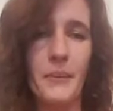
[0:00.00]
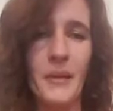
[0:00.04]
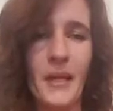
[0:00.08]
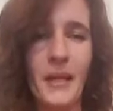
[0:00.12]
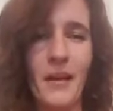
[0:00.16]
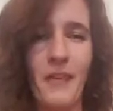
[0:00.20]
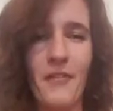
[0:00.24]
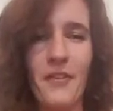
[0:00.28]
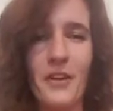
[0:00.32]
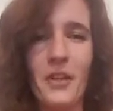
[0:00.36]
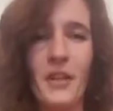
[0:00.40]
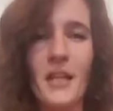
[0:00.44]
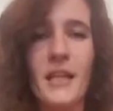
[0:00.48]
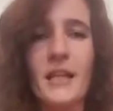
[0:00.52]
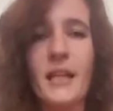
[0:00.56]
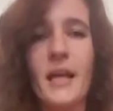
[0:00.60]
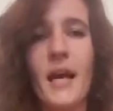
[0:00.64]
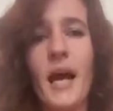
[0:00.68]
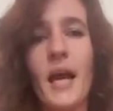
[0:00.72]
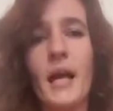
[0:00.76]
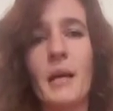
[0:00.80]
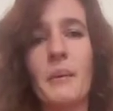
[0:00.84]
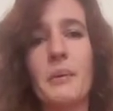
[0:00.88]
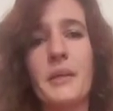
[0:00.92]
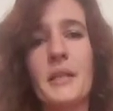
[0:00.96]
I feel like the
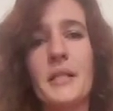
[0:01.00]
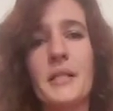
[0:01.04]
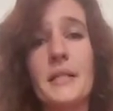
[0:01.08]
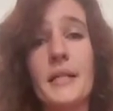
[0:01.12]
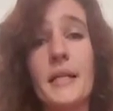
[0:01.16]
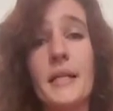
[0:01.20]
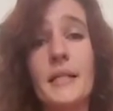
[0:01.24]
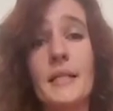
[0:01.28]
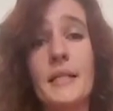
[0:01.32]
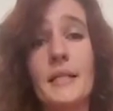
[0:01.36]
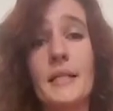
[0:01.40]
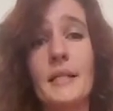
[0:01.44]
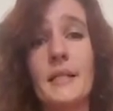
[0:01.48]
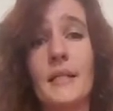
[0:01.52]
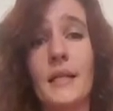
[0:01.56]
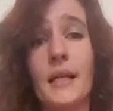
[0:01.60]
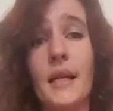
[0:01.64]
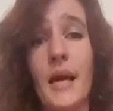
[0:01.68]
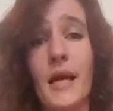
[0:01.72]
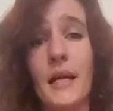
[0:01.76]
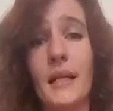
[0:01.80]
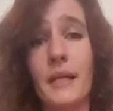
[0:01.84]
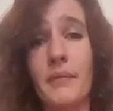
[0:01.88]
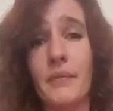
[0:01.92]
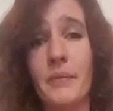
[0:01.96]
High Priestess is the
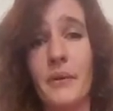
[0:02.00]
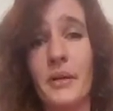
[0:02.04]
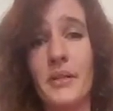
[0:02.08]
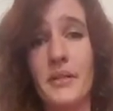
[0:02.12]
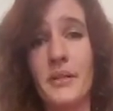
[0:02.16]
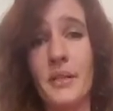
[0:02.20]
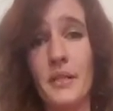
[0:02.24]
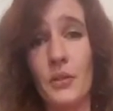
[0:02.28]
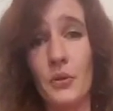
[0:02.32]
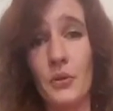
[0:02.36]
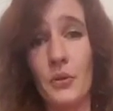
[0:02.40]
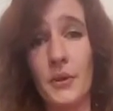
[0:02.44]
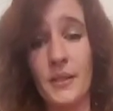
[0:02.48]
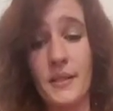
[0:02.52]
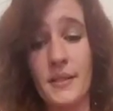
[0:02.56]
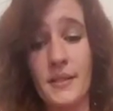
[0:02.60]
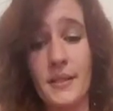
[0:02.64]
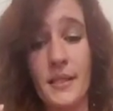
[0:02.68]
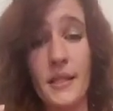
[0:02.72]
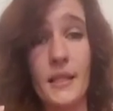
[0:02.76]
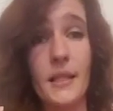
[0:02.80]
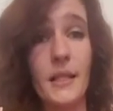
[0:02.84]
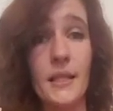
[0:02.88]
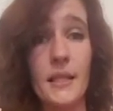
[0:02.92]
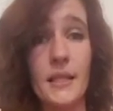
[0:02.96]
kind of person who can
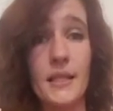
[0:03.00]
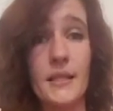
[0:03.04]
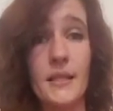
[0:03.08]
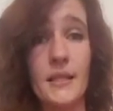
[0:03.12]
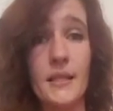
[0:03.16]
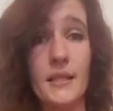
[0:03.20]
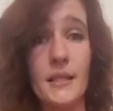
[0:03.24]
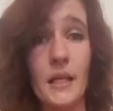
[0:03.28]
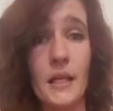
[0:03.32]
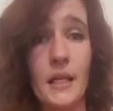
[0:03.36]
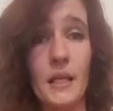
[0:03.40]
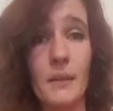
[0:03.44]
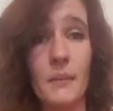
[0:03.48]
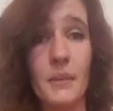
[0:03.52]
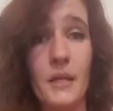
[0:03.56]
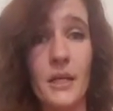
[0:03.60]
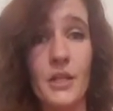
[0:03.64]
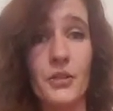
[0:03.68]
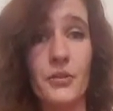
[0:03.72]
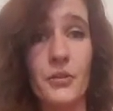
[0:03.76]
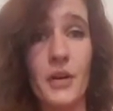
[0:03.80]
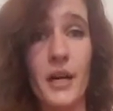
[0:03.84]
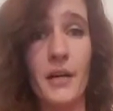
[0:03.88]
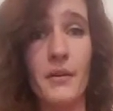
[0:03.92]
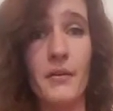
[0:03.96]
see that this is going to be a
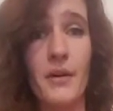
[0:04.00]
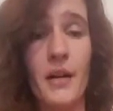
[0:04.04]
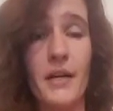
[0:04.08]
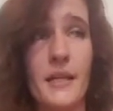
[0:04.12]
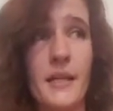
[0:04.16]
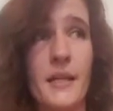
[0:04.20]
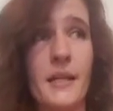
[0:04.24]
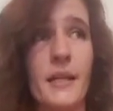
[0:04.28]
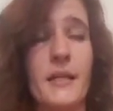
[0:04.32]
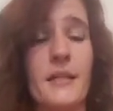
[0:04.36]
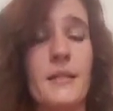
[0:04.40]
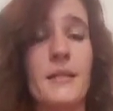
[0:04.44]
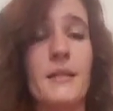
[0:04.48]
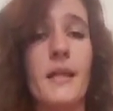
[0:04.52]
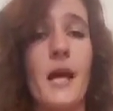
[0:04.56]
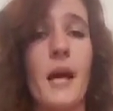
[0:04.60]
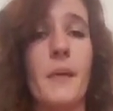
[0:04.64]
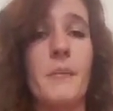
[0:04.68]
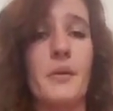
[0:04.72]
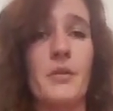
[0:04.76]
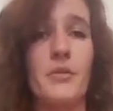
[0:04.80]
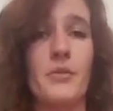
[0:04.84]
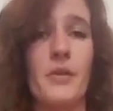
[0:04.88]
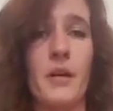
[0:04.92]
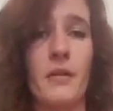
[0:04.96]
train wreck and can
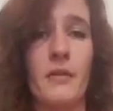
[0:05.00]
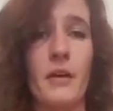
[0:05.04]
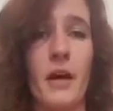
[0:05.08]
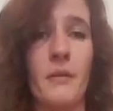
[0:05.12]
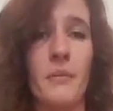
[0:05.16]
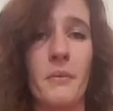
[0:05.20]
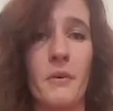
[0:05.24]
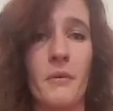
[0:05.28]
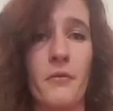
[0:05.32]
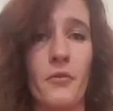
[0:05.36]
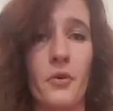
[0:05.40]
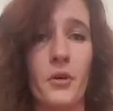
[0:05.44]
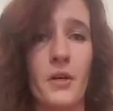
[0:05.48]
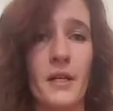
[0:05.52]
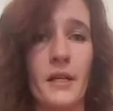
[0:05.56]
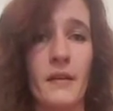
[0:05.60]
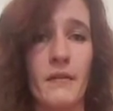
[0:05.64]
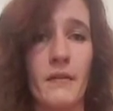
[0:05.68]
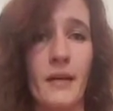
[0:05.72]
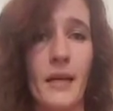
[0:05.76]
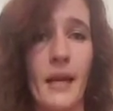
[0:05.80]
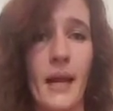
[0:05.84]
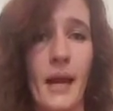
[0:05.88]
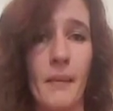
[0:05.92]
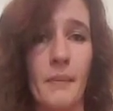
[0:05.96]
stop the train wreck before it
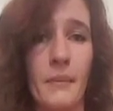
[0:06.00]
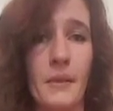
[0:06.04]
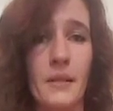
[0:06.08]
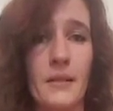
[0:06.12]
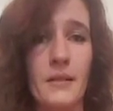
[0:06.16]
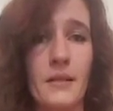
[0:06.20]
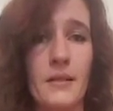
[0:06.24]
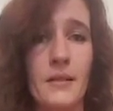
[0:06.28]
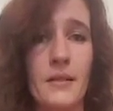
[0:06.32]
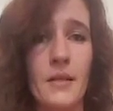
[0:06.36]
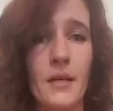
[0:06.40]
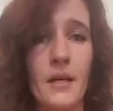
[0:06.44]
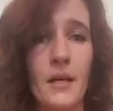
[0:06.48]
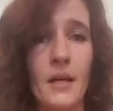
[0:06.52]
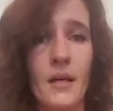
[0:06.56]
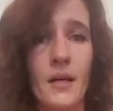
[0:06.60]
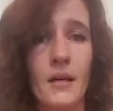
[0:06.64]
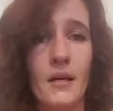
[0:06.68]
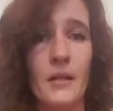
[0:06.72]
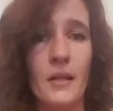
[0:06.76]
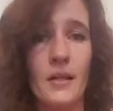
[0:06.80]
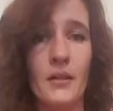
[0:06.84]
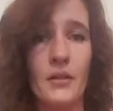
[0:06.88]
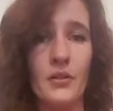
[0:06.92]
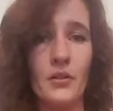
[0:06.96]
even happens.
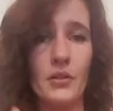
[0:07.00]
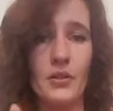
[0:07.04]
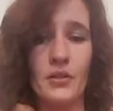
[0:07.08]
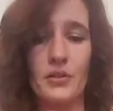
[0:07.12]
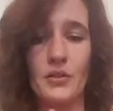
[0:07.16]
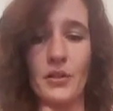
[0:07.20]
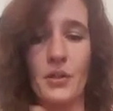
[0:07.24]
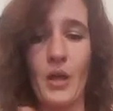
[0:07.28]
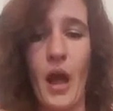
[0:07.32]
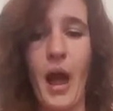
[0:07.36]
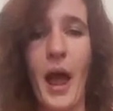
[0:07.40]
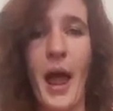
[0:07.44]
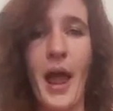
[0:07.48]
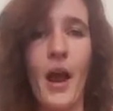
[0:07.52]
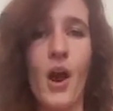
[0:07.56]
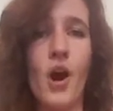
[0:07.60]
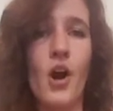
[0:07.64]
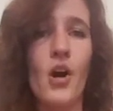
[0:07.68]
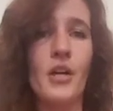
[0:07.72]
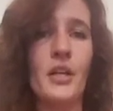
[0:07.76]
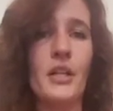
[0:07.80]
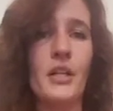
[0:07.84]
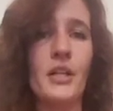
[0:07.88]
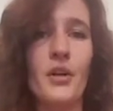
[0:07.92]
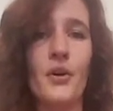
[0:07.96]
I
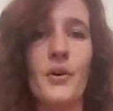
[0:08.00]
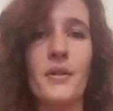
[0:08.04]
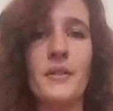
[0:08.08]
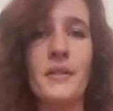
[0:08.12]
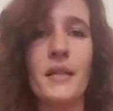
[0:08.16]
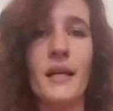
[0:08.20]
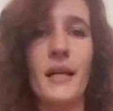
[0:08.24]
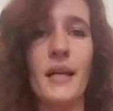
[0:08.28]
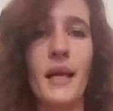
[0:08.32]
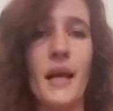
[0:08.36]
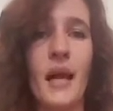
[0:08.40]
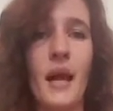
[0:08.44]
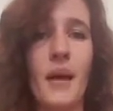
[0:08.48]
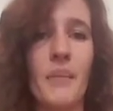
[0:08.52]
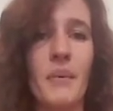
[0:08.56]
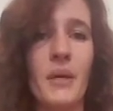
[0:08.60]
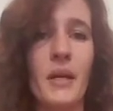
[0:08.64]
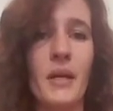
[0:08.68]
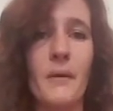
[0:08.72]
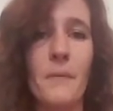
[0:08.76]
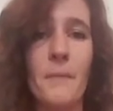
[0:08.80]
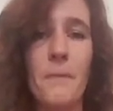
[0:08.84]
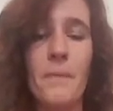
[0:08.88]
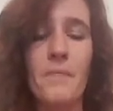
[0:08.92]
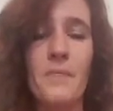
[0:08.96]
already know it's going to
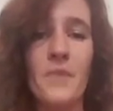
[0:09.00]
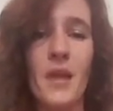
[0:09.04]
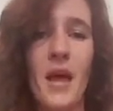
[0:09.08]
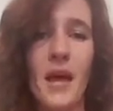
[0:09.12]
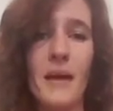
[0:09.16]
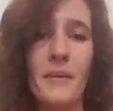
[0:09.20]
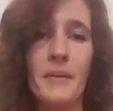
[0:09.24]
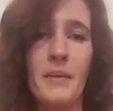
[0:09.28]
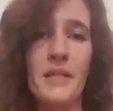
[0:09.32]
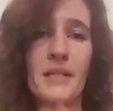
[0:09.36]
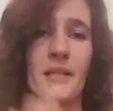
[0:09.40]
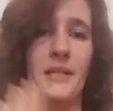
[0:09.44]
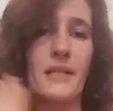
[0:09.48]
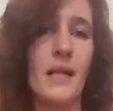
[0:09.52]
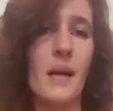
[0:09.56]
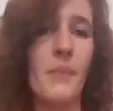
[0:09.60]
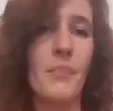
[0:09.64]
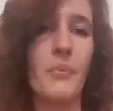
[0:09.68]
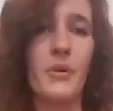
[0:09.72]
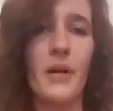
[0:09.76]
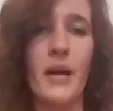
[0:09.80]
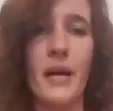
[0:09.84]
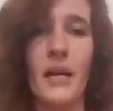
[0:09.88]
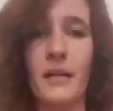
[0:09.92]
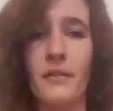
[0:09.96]
happen. I'm going to
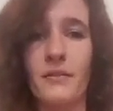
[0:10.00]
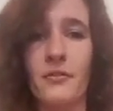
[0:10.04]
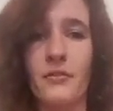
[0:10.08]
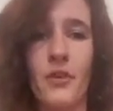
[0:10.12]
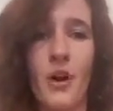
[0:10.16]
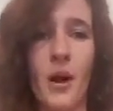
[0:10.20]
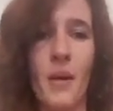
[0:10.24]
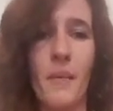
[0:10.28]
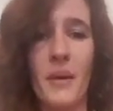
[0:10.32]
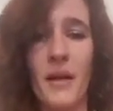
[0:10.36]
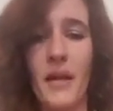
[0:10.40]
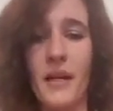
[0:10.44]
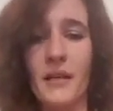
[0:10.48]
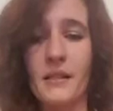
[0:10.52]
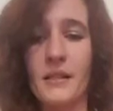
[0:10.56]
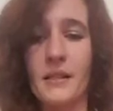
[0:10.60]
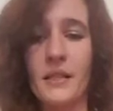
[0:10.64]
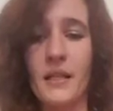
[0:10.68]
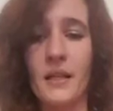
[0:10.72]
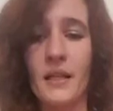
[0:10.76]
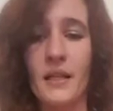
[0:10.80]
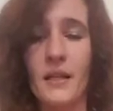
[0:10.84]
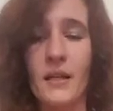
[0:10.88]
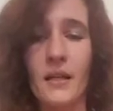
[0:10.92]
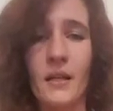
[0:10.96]
separate from
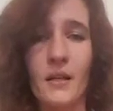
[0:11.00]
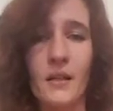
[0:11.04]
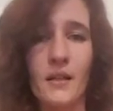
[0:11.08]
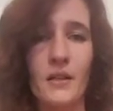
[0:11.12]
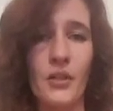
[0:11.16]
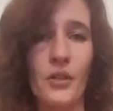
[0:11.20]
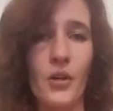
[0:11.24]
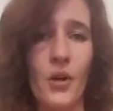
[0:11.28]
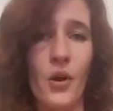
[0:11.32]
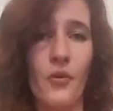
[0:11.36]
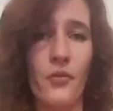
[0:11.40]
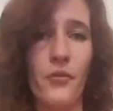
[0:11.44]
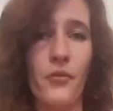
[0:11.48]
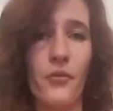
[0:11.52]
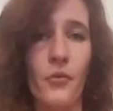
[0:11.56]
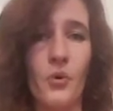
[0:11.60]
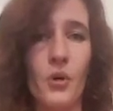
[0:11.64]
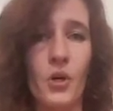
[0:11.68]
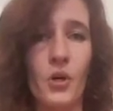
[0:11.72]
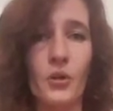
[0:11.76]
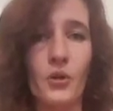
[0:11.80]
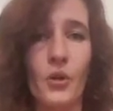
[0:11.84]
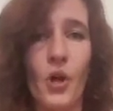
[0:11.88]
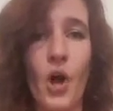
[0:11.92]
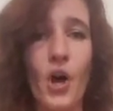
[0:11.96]
it,
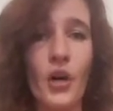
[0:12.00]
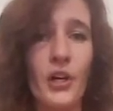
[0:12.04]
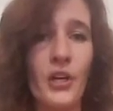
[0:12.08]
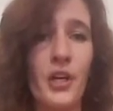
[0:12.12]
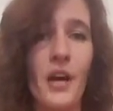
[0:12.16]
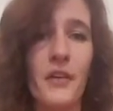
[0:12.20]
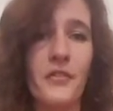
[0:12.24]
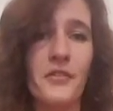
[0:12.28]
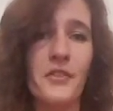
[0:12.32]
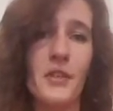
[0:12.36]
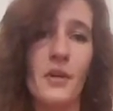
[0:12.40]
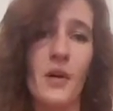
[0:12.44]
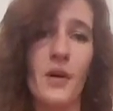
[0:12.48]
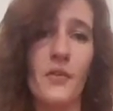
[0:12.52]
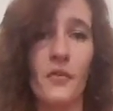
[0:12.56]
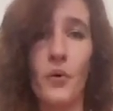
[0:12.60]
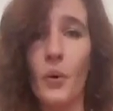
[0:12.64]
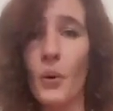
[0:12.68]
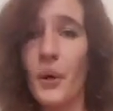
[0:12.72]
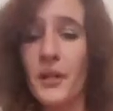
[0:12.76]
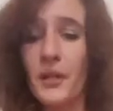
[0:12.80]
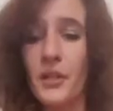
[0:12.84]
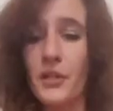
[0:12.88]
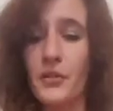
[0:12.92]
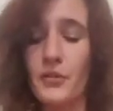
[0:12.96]
for long enough to
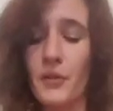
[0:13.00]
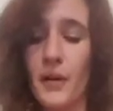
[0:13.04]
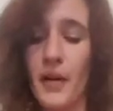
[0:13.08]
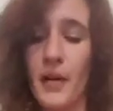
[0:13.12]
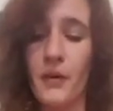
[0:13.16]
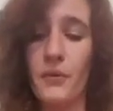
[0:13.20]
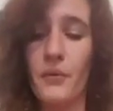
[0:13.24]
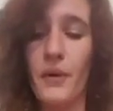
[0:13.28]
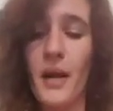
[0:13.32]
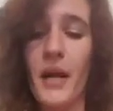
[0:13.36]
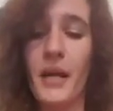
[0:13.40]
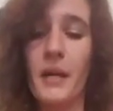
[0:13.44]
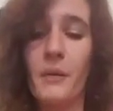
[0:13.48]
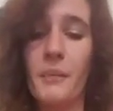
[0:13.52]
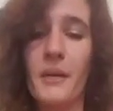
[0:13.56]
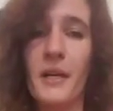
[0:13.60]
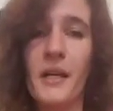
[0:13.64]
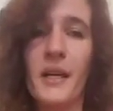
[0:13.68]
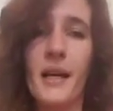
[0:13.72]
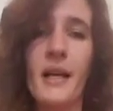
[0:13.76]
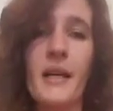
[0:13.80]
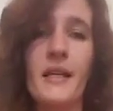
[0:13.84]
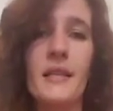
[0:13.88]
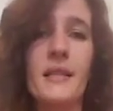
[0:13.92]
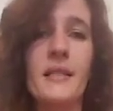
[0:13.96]
avoid the train wreck
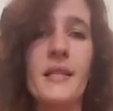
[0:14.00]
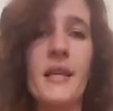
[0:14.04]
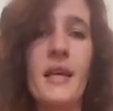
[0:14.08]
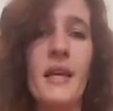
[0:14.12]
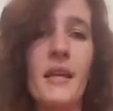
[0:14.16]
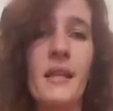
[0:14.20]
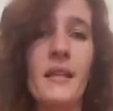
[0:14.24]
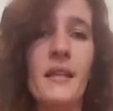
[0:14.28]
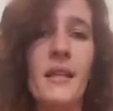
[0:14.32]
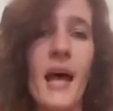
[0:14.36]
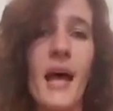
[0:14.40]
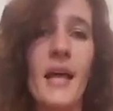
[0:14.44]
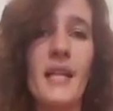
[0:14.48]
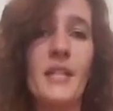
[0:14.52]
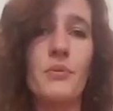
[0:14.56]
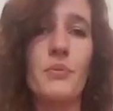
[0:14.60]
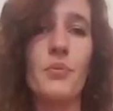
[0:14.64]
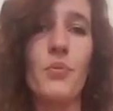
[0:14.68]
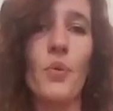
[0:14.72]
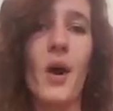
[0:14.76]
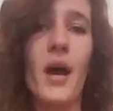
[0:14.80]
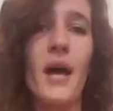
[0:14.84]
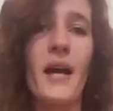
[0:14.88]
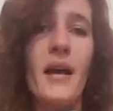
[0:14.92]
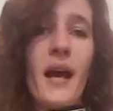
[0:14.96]
because that's
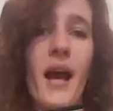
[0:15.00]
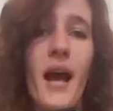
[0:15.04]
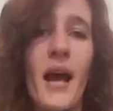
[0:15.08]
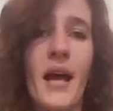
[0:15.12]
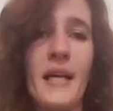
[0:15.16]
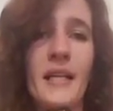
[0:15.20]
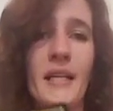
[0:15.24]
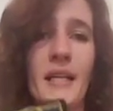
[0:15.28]
what I